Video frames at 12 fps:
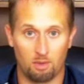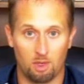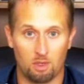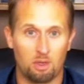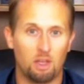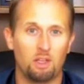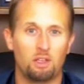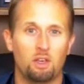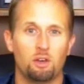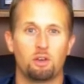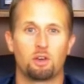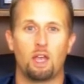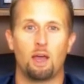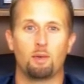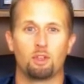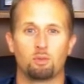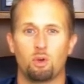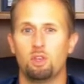So I'd like to hear your
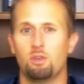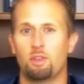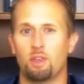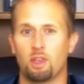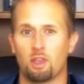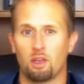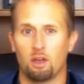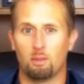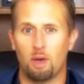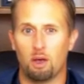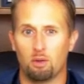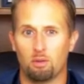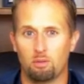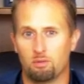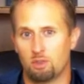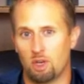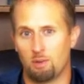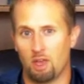comments. What do you think about
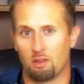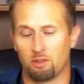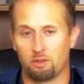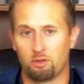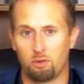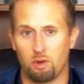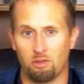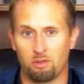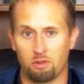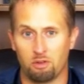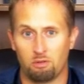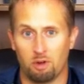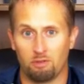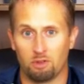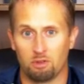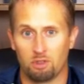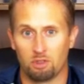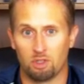Jamie Oliver's Food Revo-
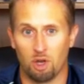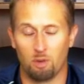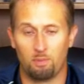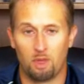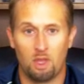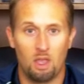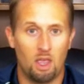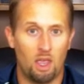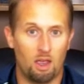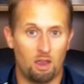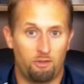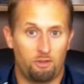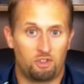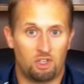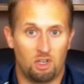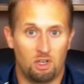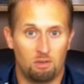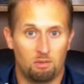Revolution show? If you've seen
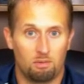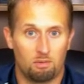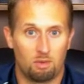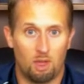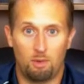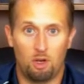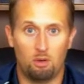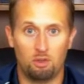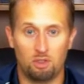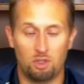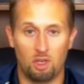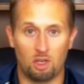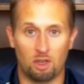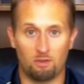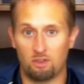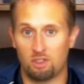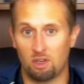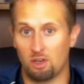it, let me know what you think. If you
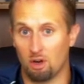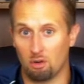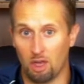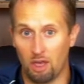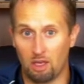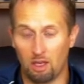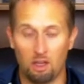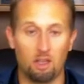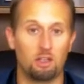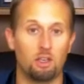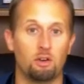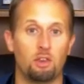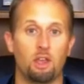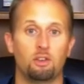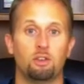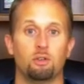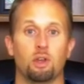see it, you don't like it, I'd like to hear that too.